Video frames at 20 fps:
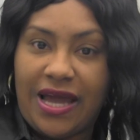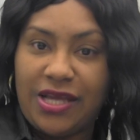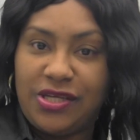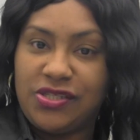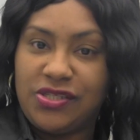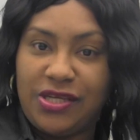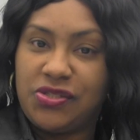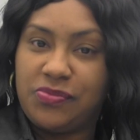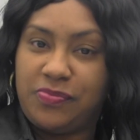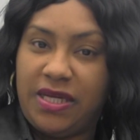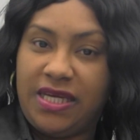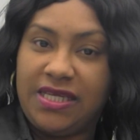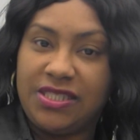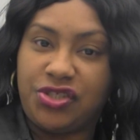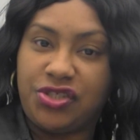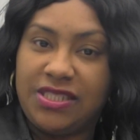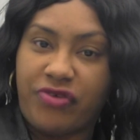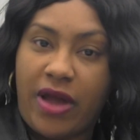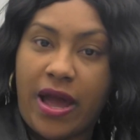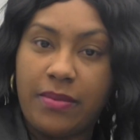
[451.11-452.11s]
I used to be
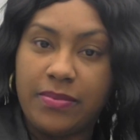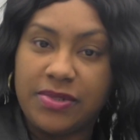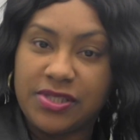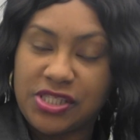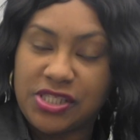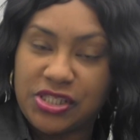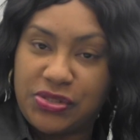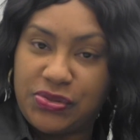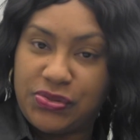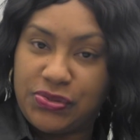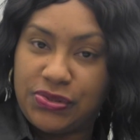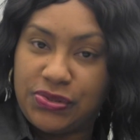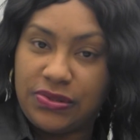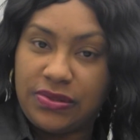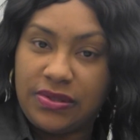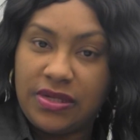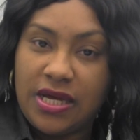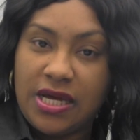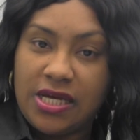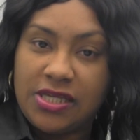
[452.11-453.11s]
in drama
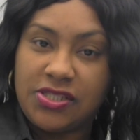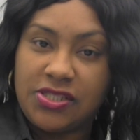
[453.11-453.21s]
school,